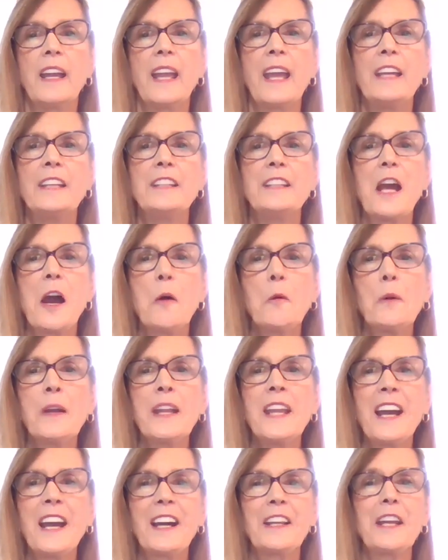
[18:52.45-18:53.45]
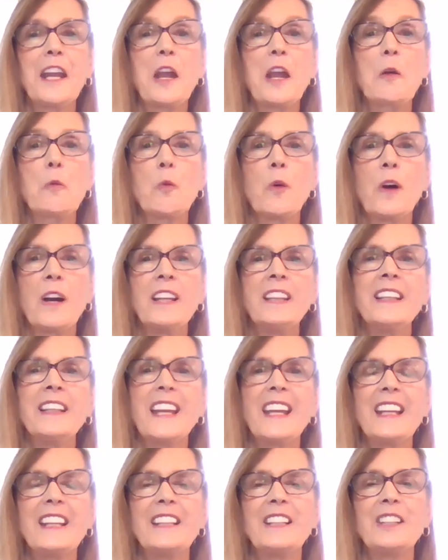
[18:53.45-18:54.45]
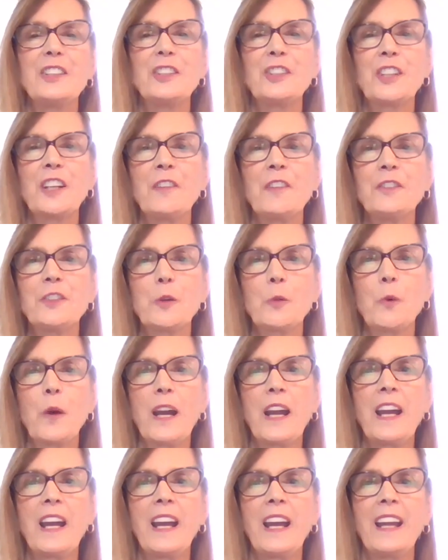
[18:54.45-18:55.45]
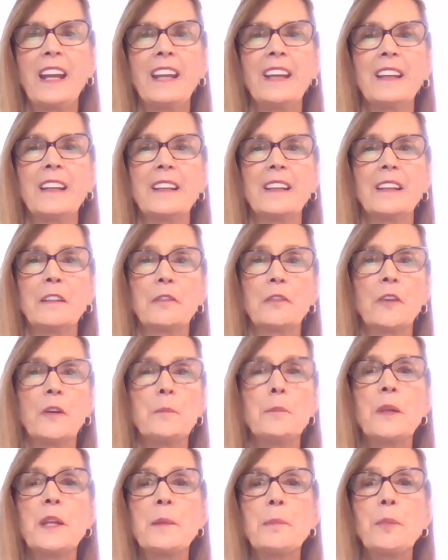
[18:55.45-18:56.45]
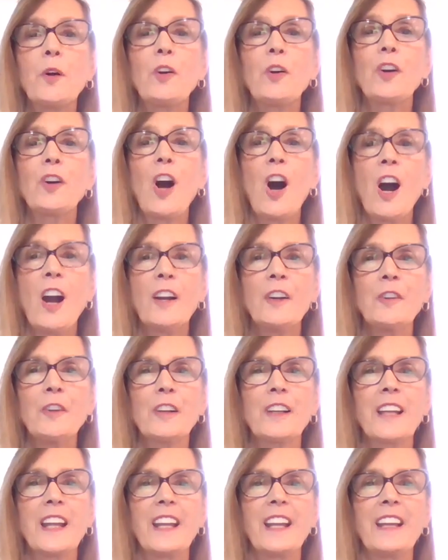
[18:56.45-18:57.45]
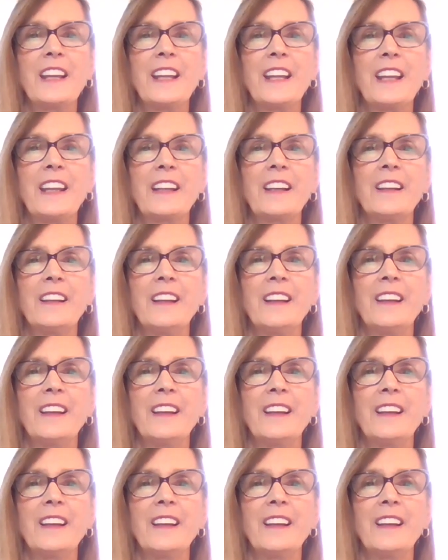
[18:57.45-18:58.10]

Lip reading: And now we had a 180 shift away from people congregating